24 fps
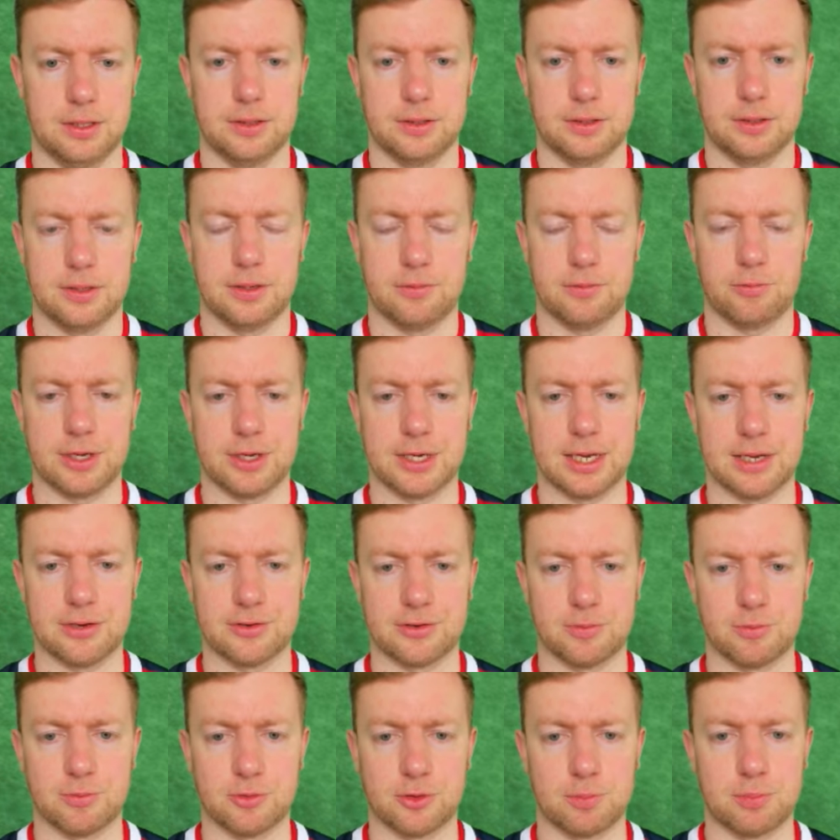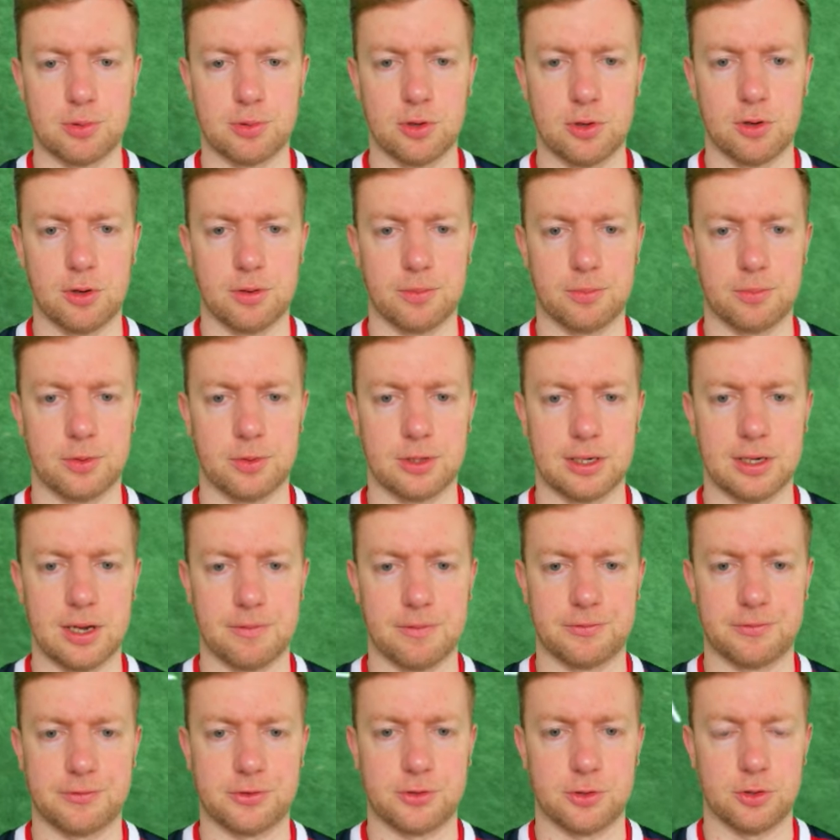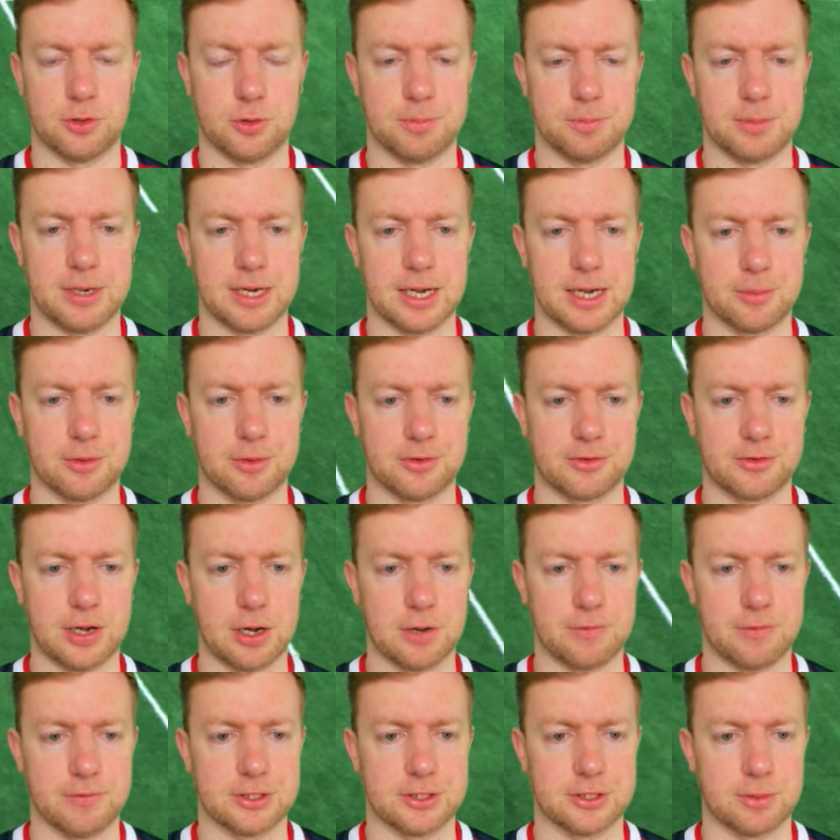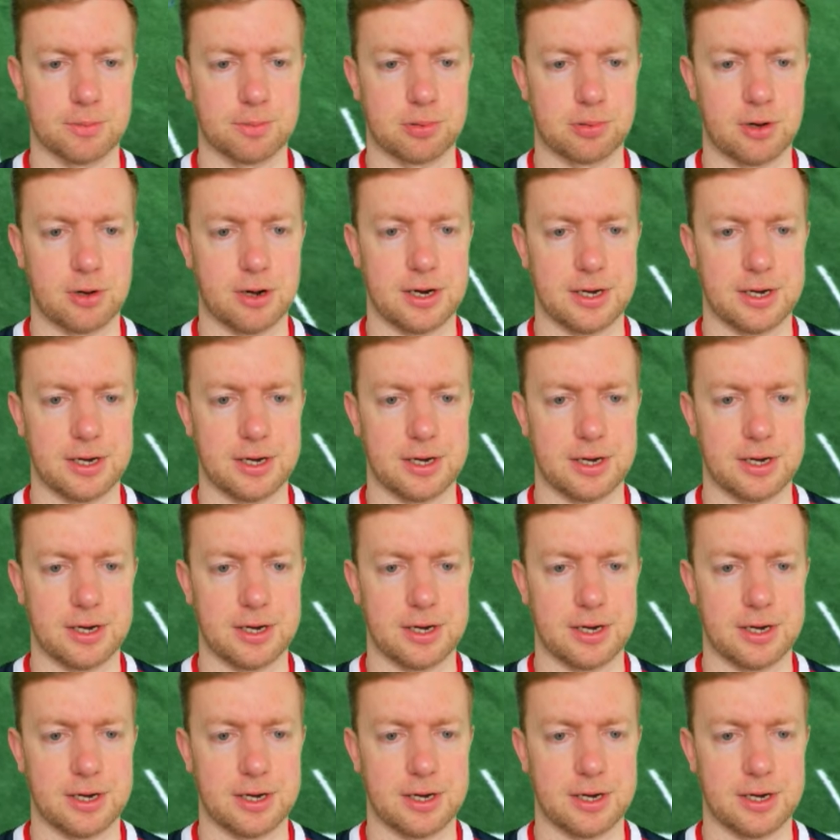We can get some support. Would love to be able to salvage some pride